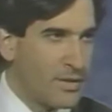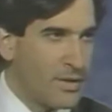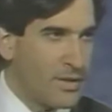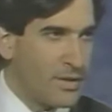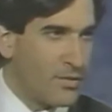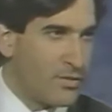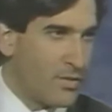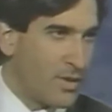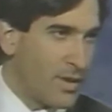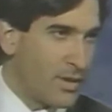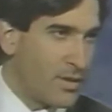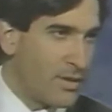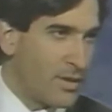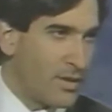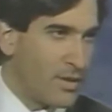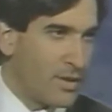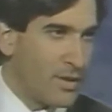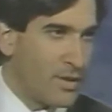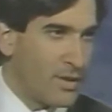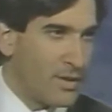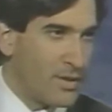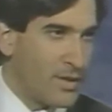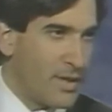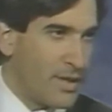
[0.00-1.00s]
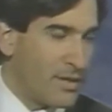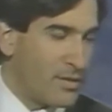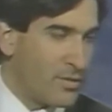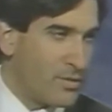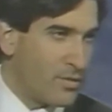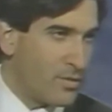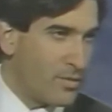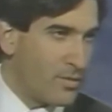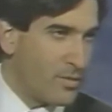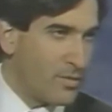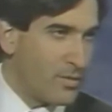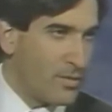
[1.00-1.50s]
district that extends
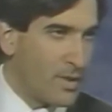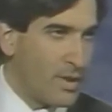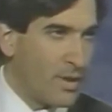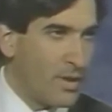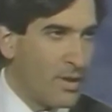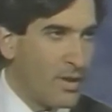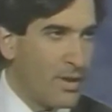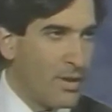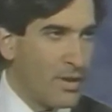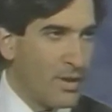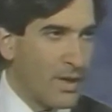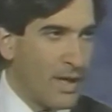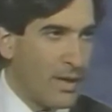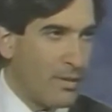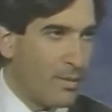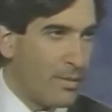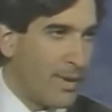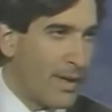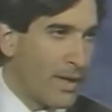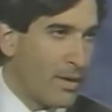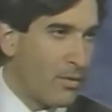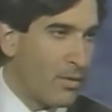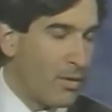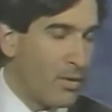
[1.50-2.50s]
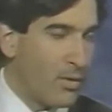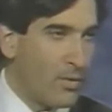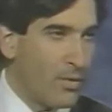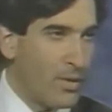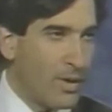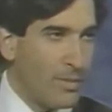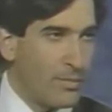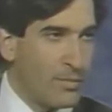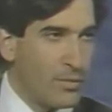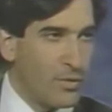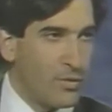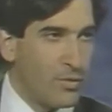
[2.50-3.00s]
from Camelback Road
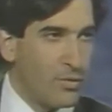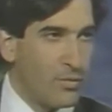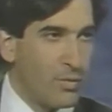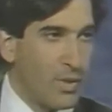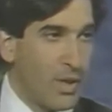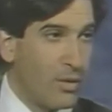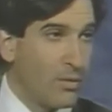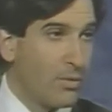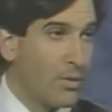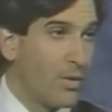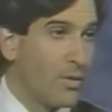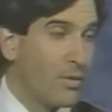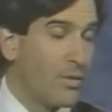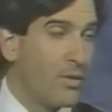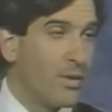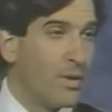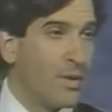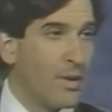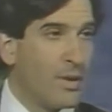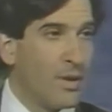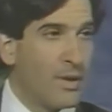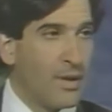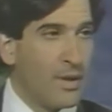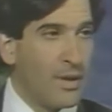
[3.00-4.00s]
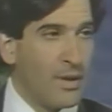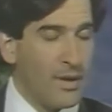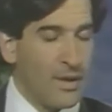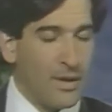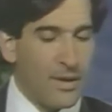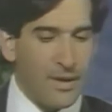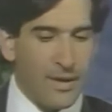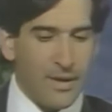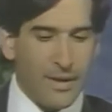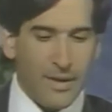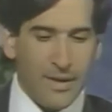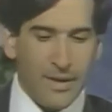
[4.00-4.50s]
up to Bell Road.
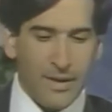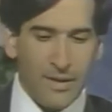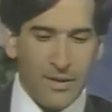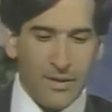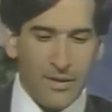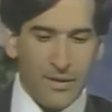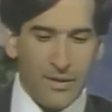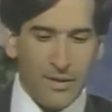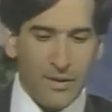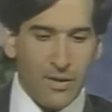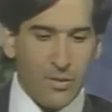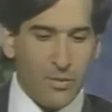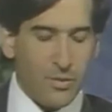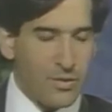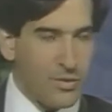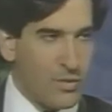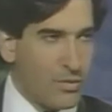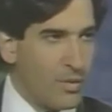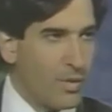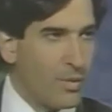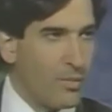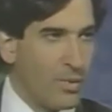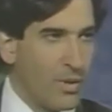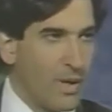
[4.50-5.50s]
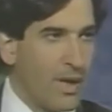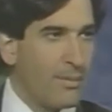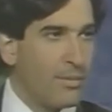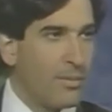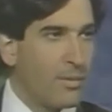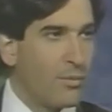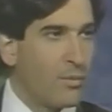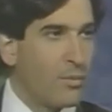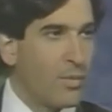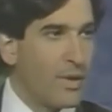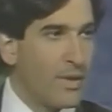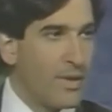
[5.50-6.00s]
And there was a real
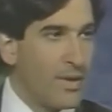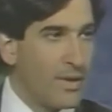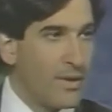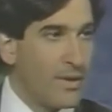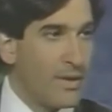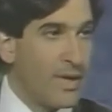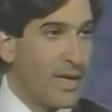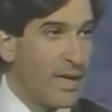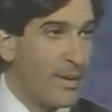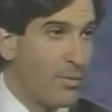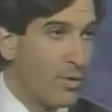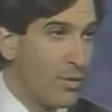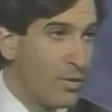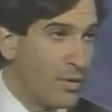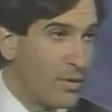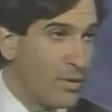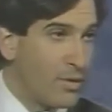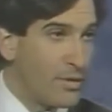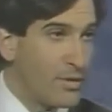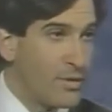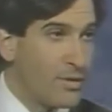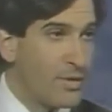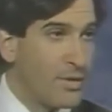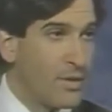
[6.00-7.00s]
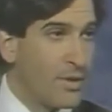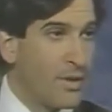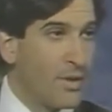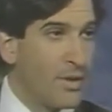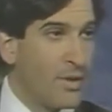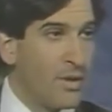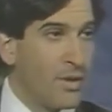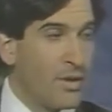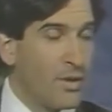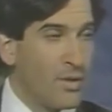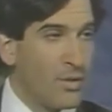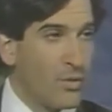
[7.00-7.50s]
problem within the neighborhoods
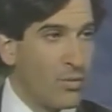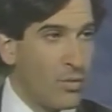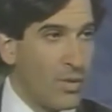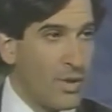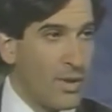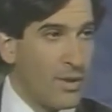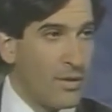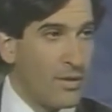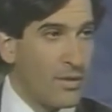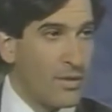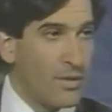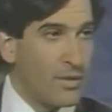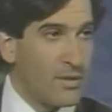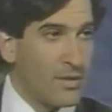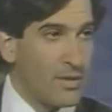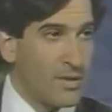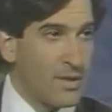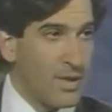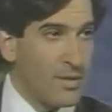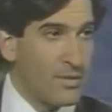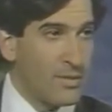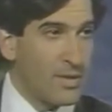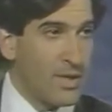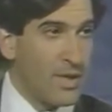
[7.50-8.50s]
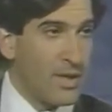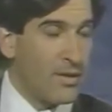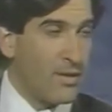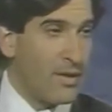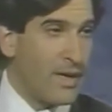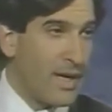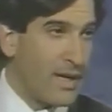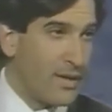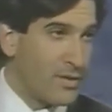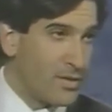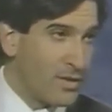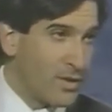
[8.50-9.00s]
with substandard
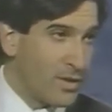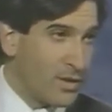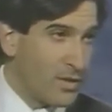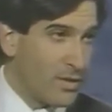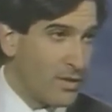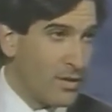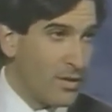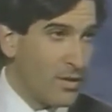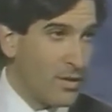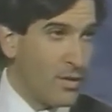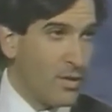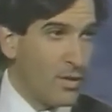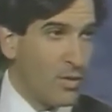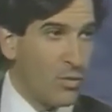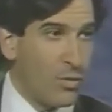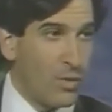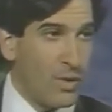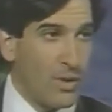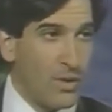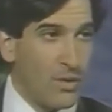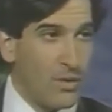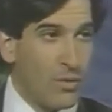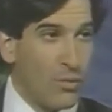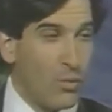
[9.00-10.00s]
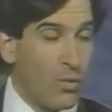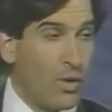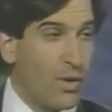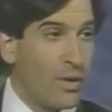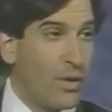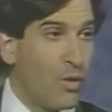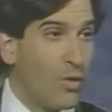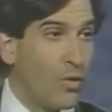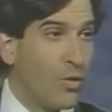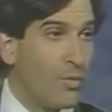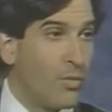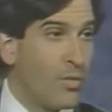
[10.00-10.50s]
housing, with one
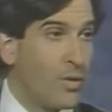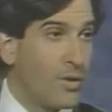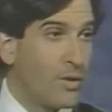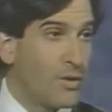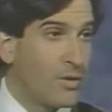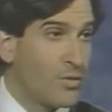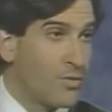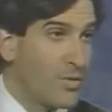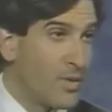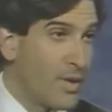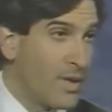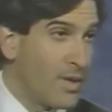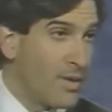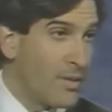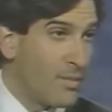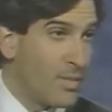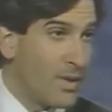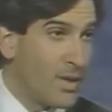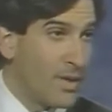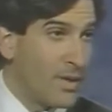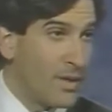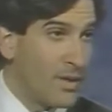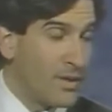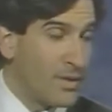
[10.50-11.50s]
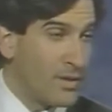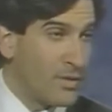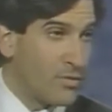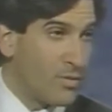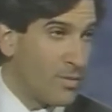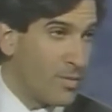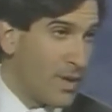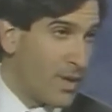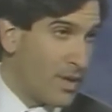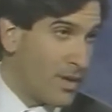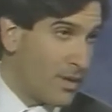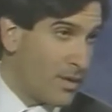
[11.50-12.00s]
home on a street being in
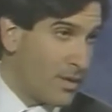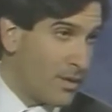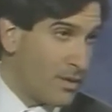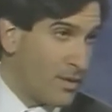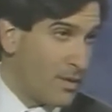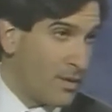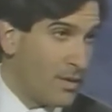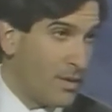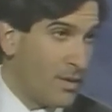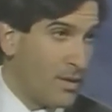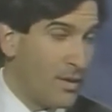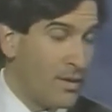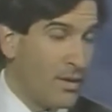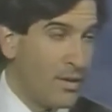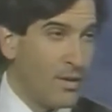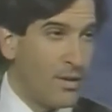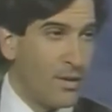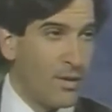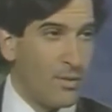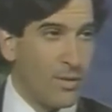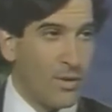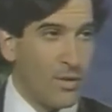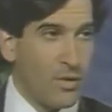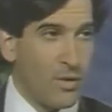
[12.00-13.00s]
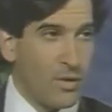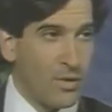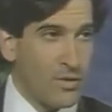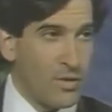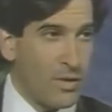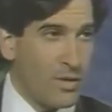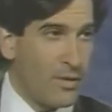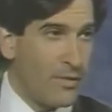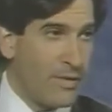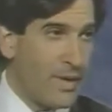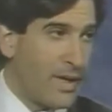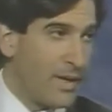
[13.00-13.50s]
disrepair that would cause
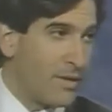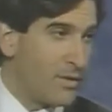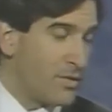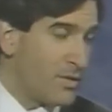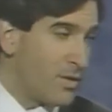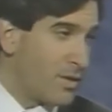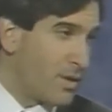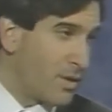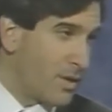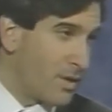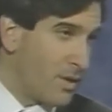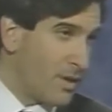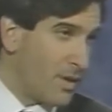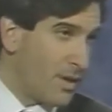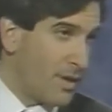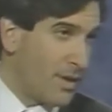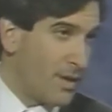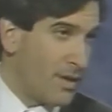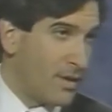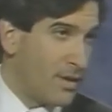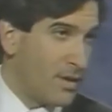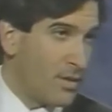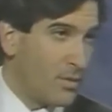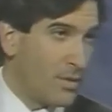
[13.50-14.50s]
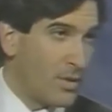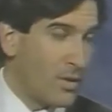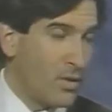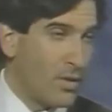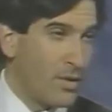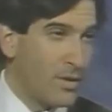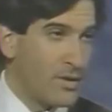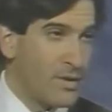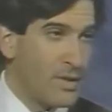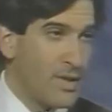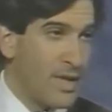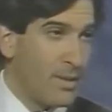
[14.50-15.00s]
all the values to decline. It would
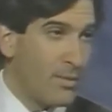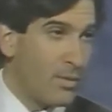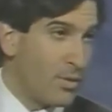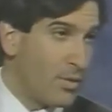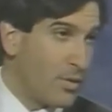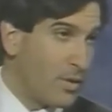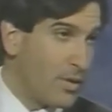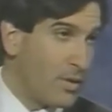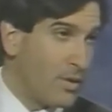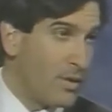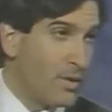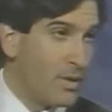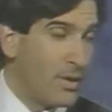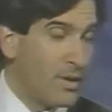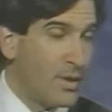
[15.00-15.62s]
cause a neighborhood,